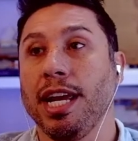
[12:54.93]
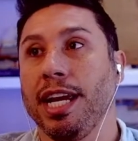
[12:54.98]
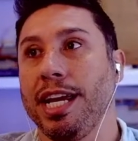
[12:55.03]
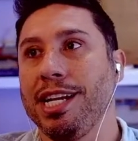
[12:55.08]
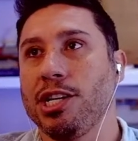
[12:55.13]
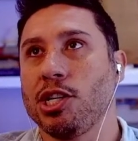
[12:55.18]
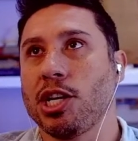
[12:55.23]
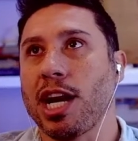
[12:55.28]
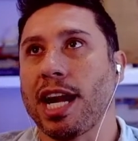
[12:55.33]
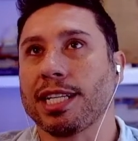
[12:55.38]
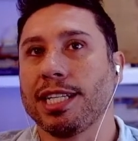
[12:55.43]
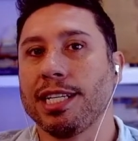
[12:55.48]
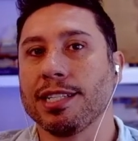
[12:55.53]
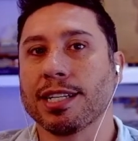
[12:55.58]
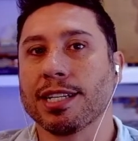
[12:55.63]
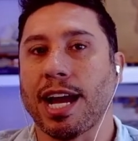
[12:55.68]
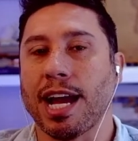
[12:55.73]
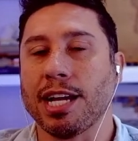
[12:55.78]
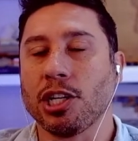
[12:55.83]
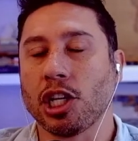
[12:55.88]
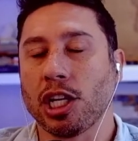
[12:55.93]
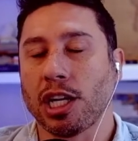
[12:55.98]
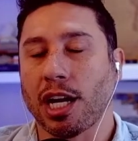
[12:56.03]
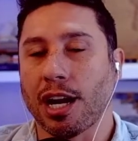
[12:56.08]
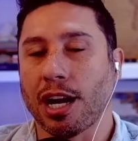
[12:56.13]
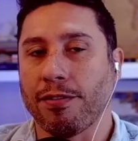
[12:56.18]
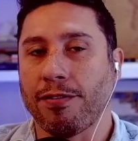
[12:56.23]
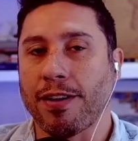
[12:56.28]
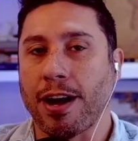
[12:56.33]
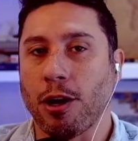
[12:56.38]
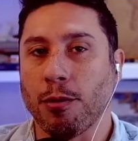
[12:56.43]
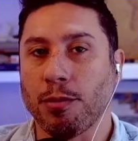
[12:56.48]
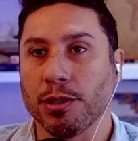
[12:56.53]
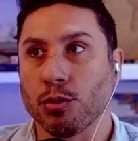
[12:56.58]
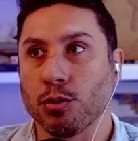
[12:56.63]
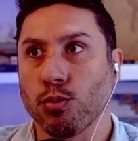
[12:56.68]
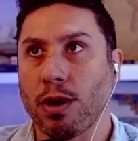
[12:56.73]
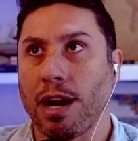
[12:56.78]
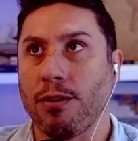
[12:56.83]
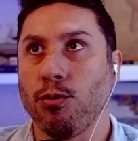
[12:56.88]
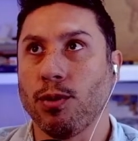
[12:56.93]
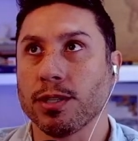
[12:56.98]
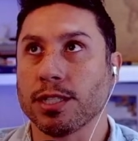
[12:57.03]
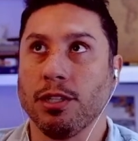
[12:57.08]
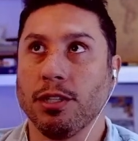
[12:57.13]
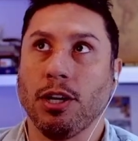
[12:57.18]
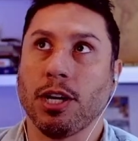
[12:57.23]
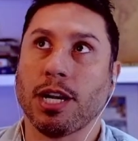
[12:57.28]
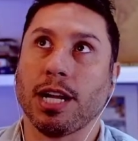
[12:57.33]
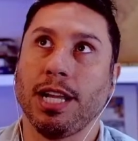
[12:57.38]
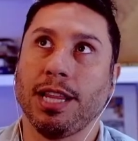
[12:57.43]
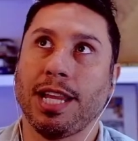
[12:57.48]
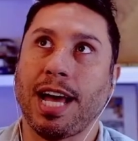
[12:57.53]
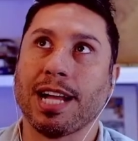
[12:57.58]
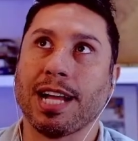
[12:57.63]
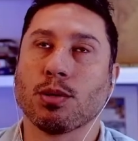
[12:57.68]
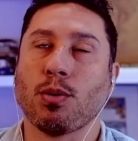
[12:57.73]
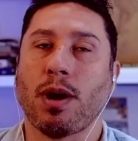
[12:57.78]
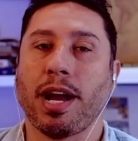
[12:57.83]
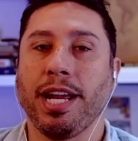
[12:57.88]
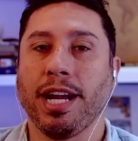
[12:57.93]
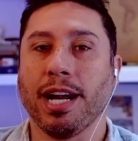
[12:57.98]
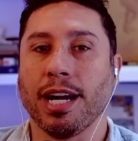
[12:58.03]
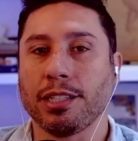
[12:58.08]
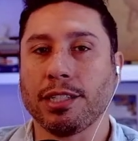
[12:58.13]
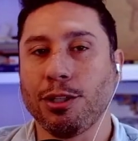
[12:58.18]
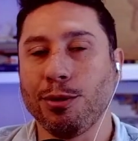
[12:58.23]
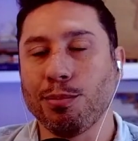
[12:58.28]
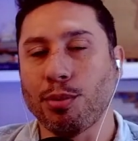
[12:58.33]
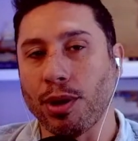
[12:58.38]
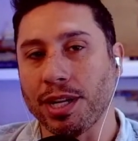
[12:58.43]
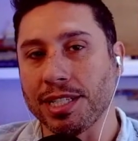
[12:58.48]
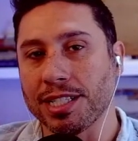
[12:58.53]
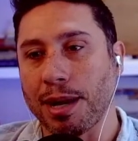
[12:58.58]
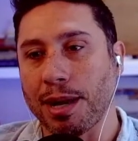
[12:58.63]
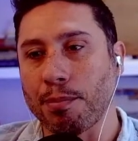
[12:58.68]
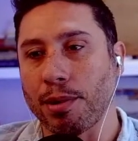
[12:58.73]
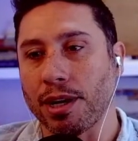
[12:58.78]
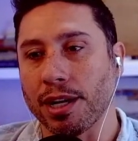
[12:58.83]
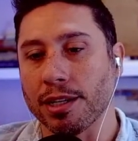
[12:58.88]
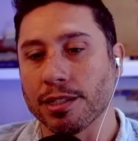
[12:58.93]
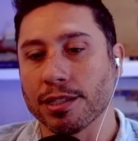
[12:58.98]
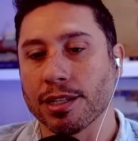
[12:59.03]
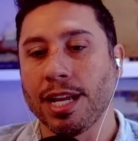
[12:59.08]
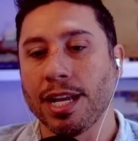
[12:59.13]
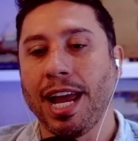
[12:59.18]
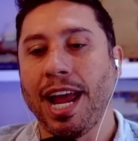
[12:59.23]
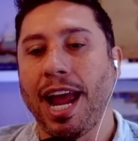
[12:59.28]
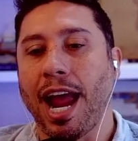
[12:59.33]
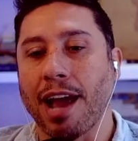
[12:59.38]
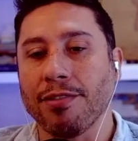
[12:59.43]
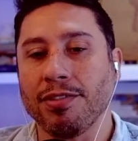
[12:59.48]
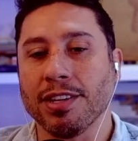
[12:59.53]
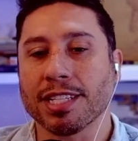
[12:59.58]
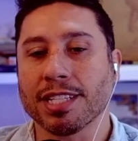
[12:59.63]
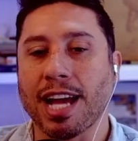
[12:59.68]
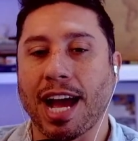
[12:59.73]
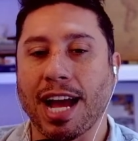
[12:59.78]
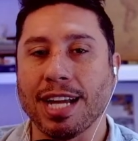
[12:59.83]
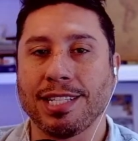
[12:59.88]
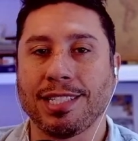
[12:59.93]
he checked this guy, should have got a foul, but the ref wasn't looking, and that's why he got 2 points up on us. And this guy